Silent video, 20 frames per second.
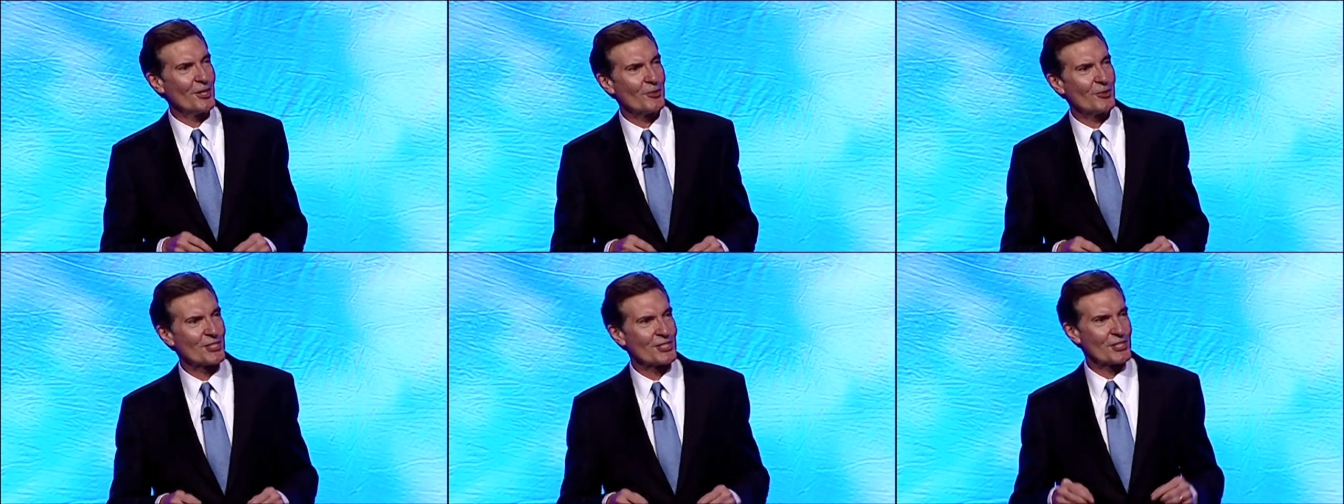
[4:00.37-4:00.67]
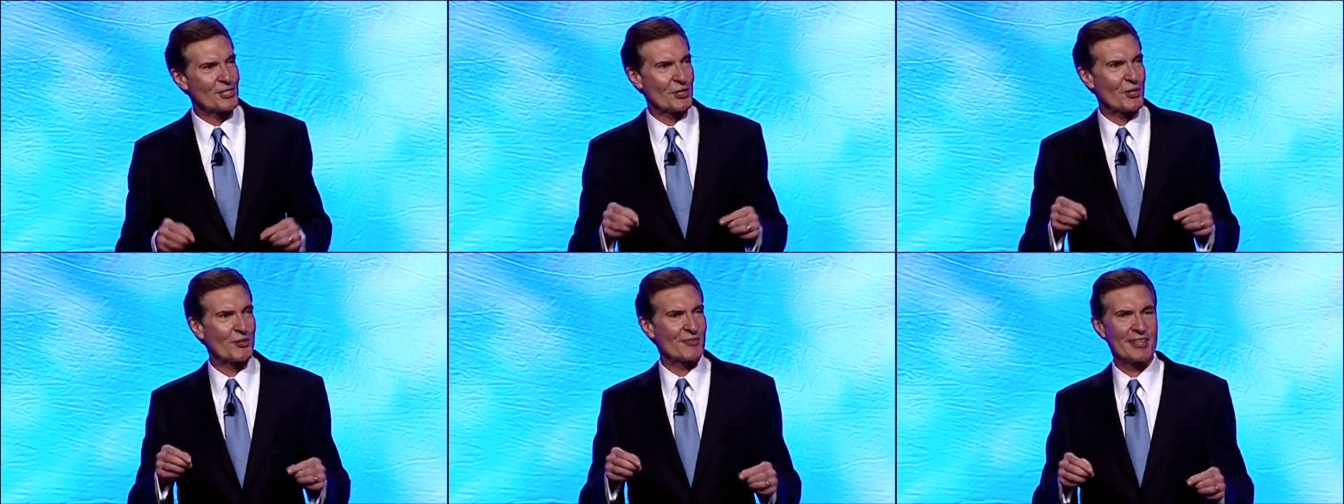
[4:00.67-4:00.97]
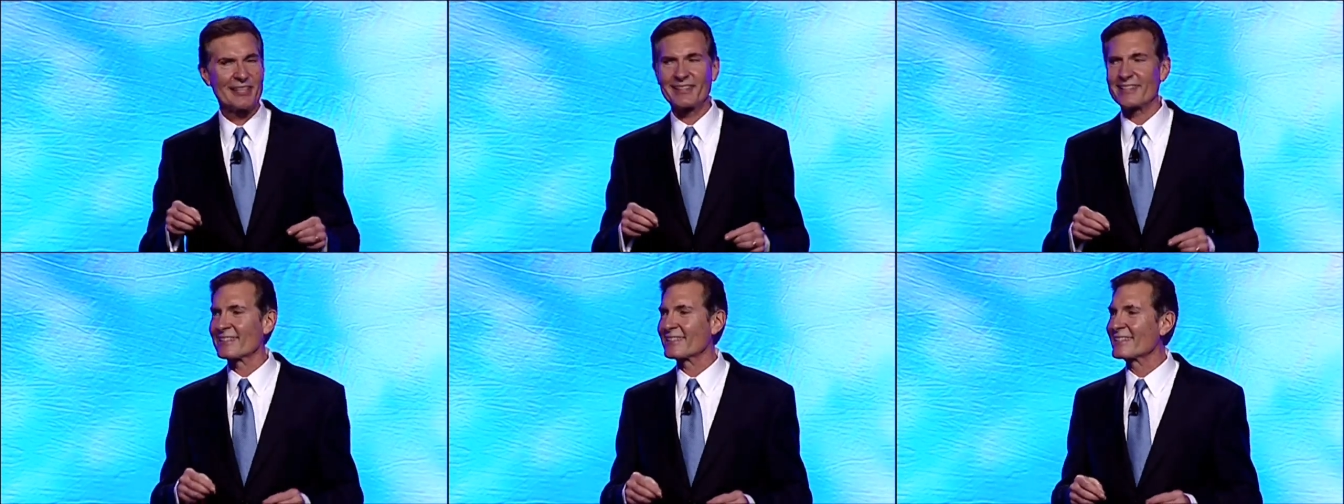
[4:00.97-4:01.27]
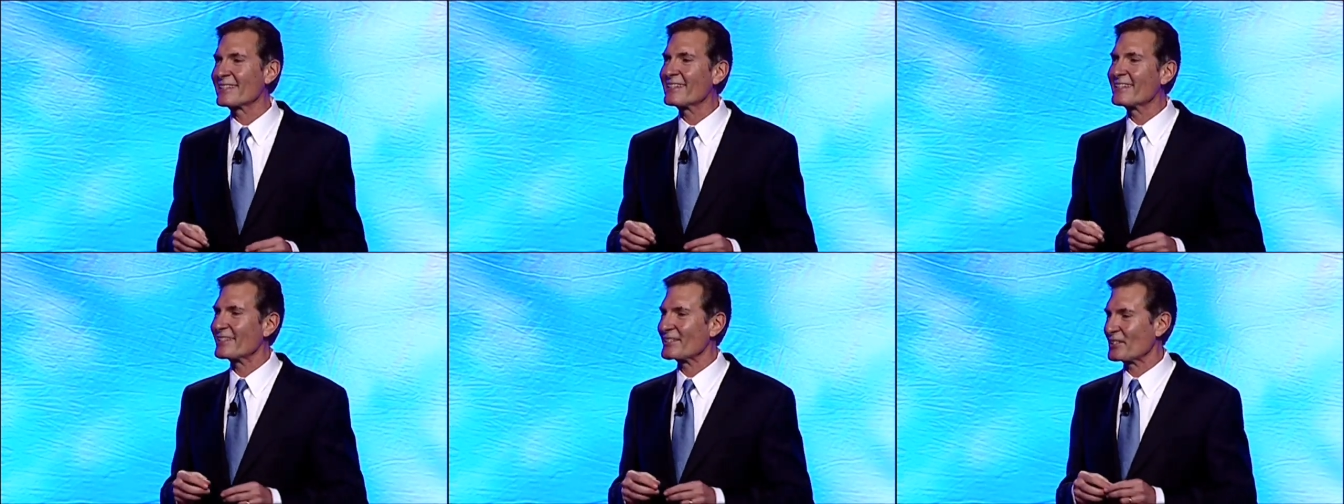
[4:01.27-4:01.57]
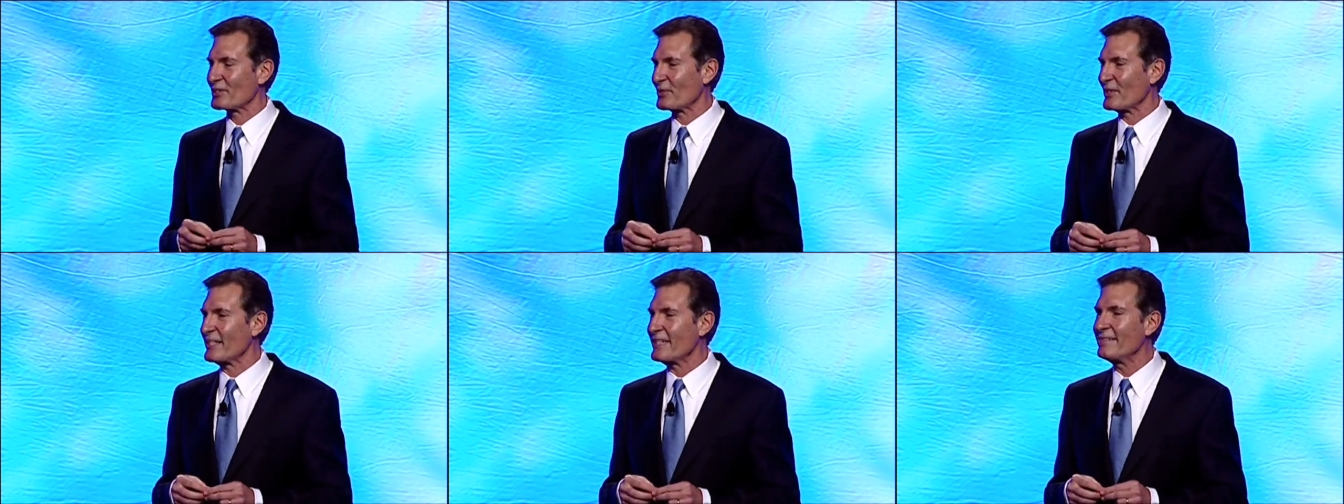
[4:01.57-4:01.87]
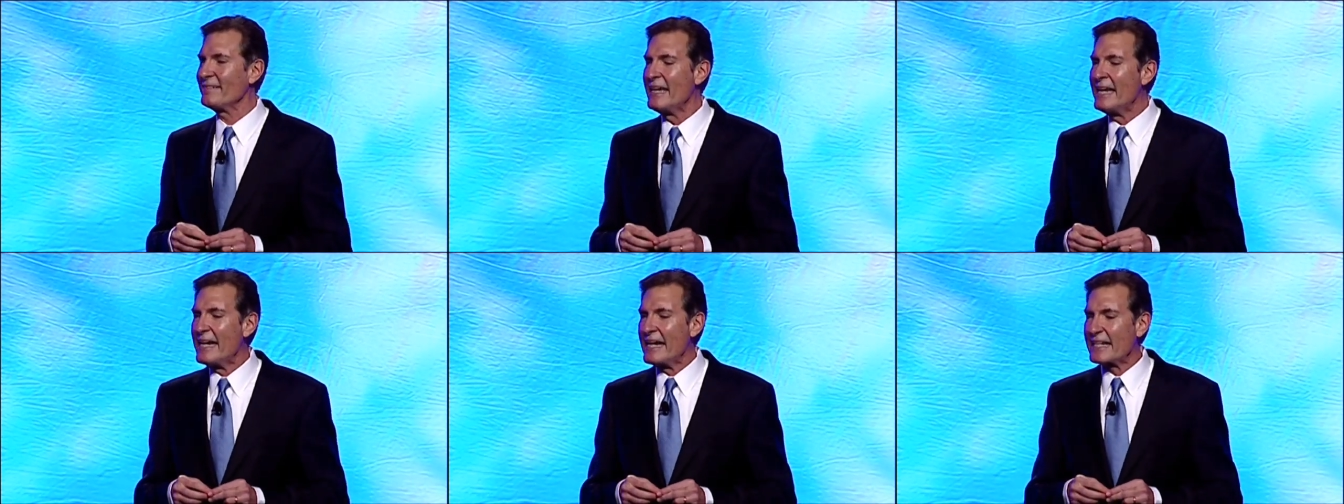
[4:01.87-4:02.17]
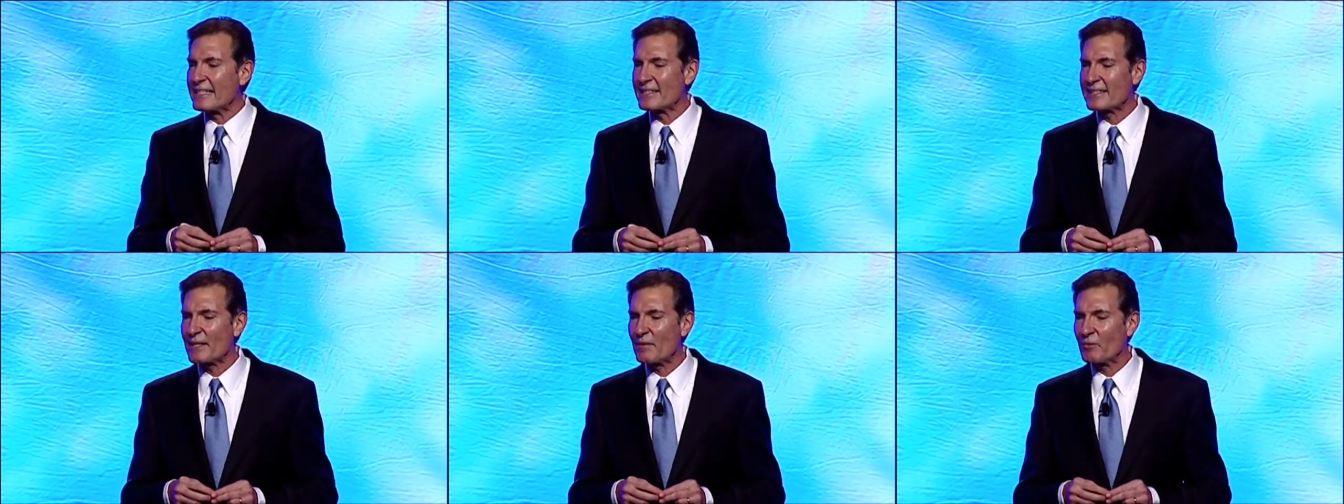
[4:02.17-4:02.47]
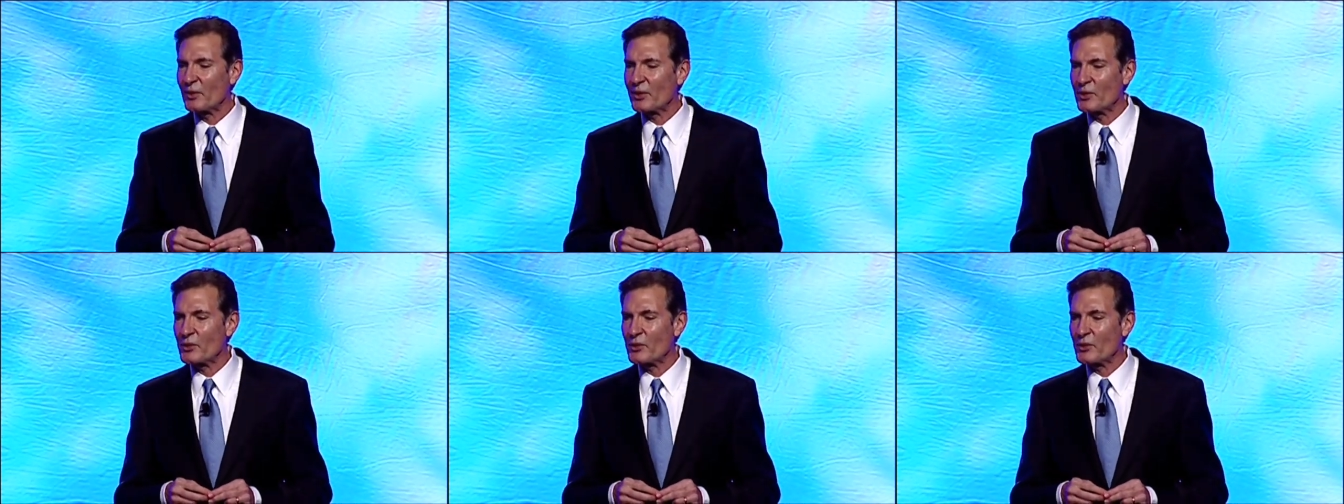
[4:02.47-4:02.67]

is serving this industry, and someone